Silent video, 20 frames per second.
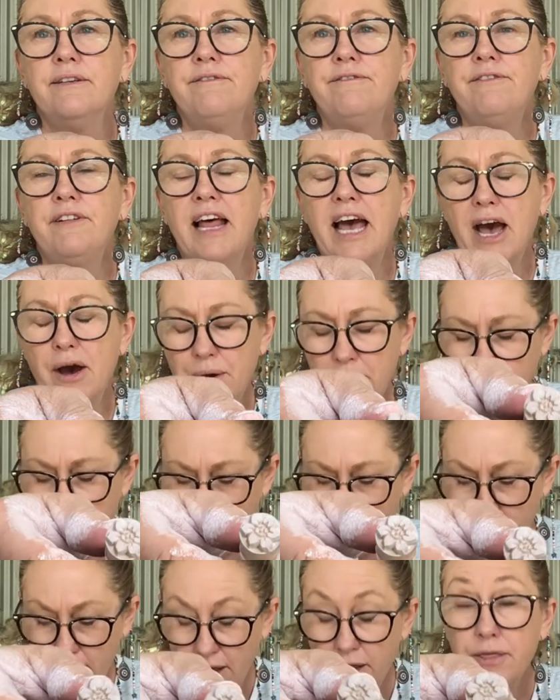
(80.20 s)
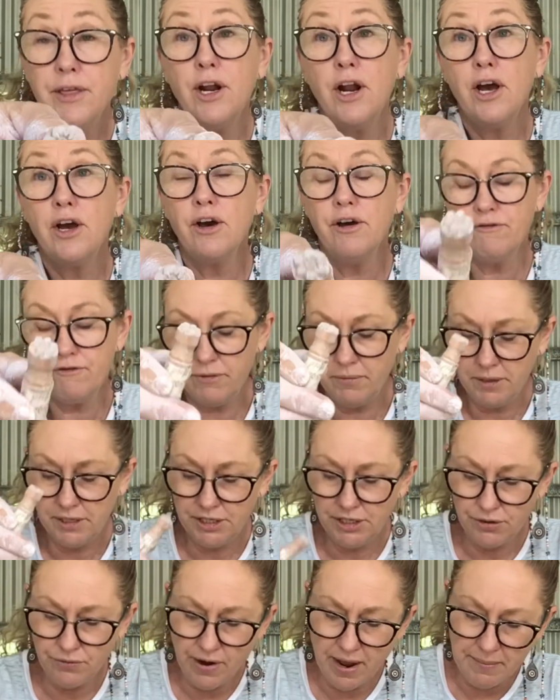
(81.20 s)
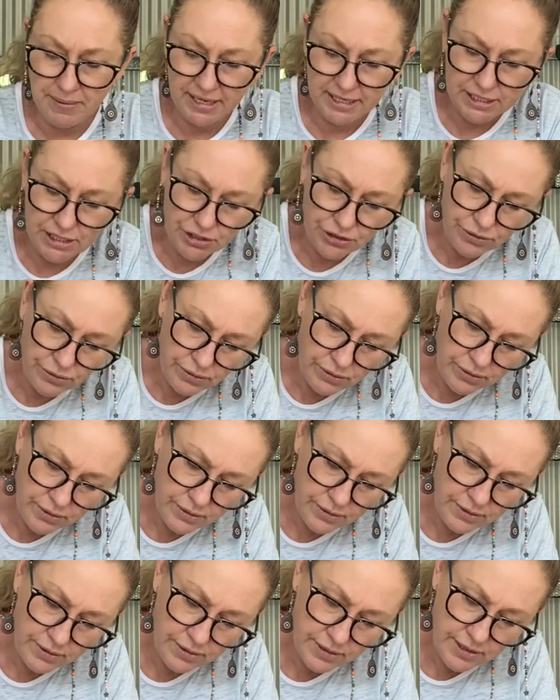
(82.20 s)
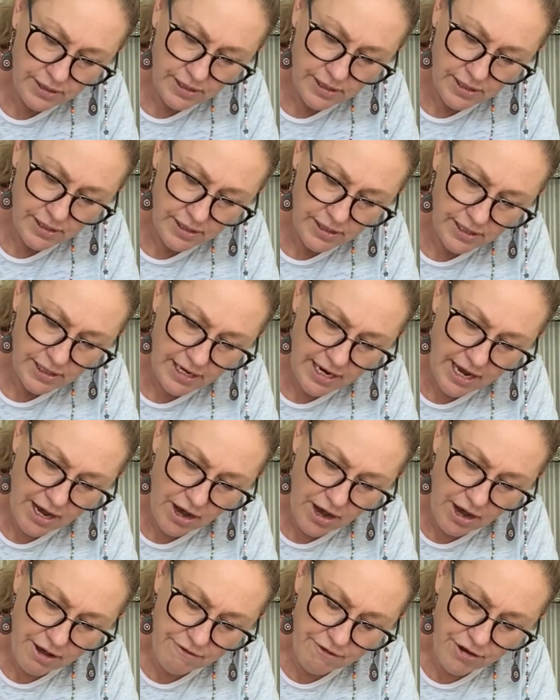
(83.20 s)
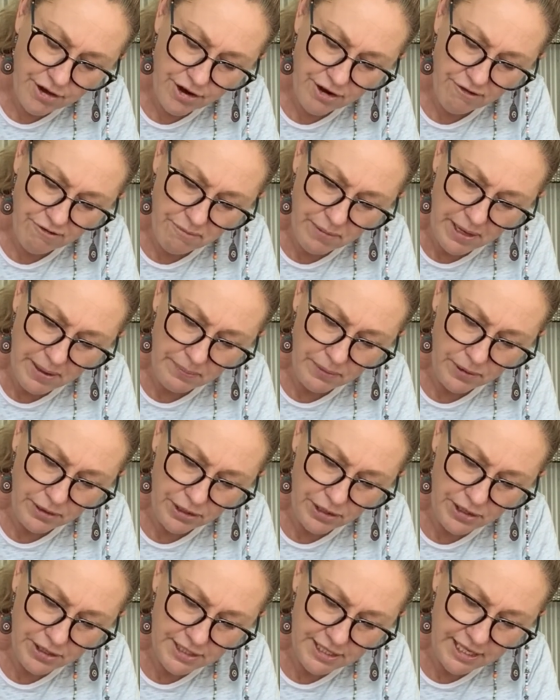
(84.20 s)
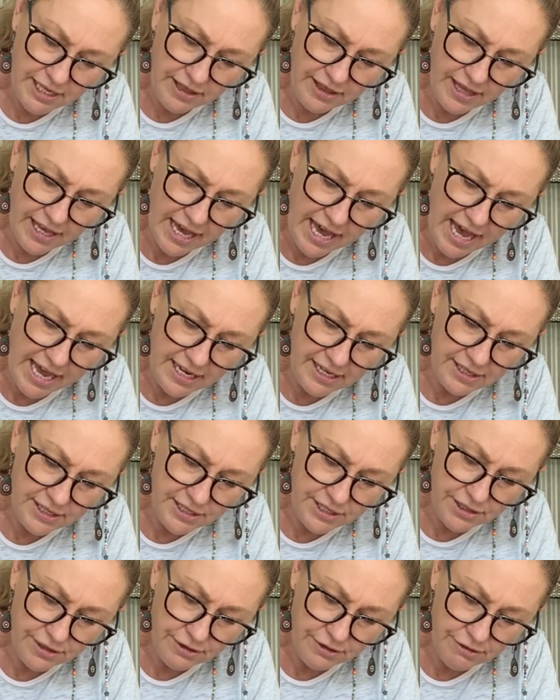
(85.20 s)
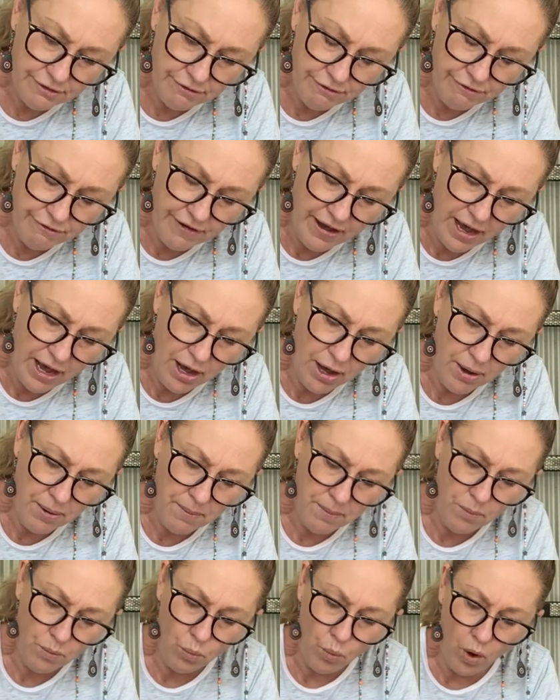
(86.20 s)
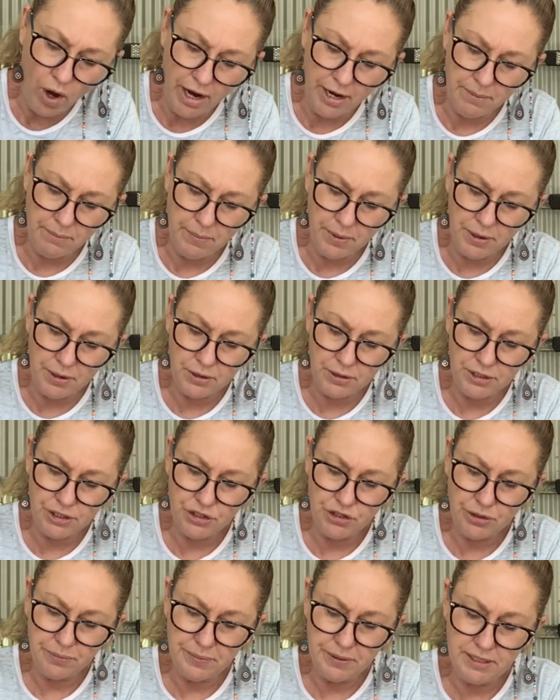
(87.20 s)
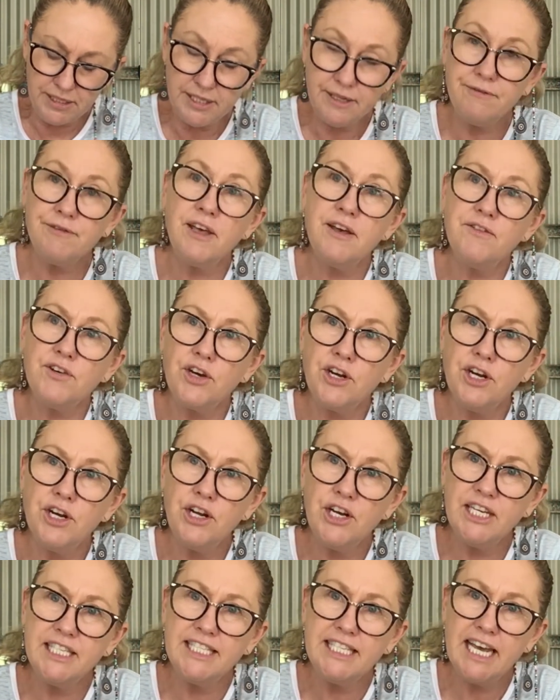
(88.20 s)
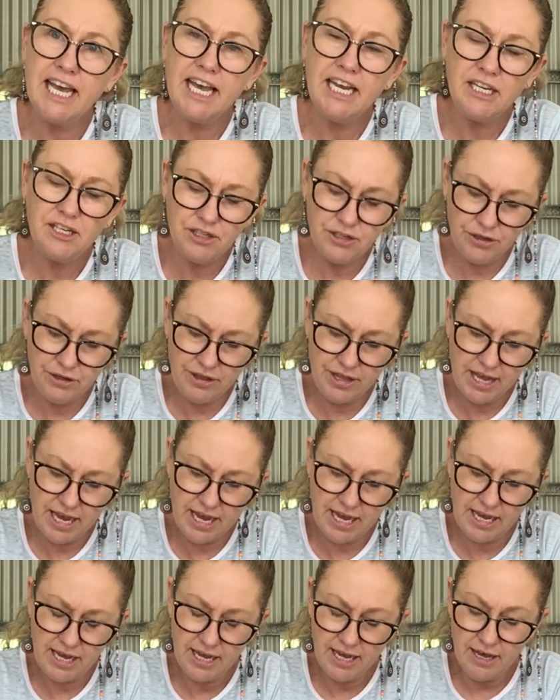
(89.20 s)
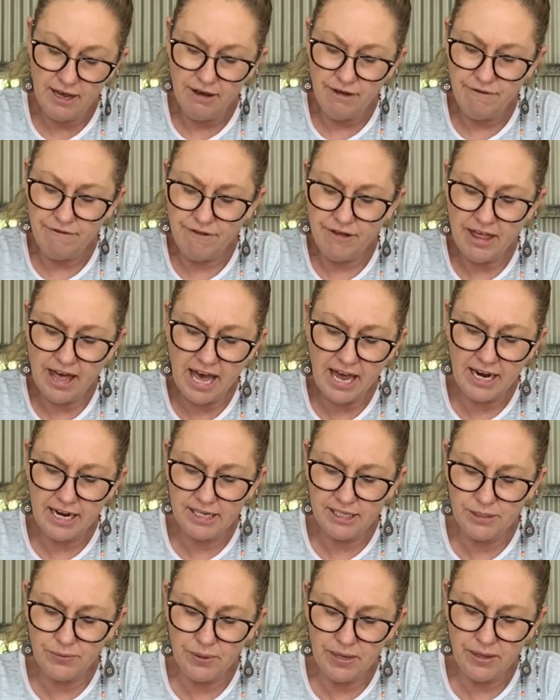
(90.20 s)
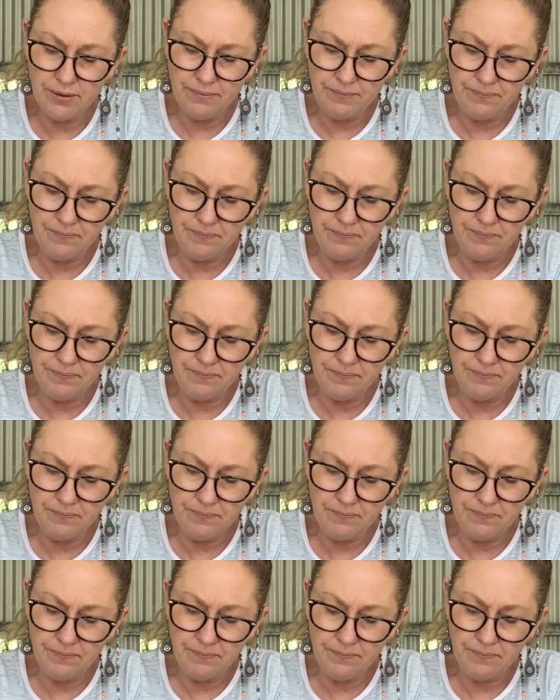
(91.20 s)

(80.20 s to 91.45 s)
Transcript: Flower that I got from the ceramic store. Now I've heard of people using the ends of wine bottle stoppers if they've got a nice end on there for that as well.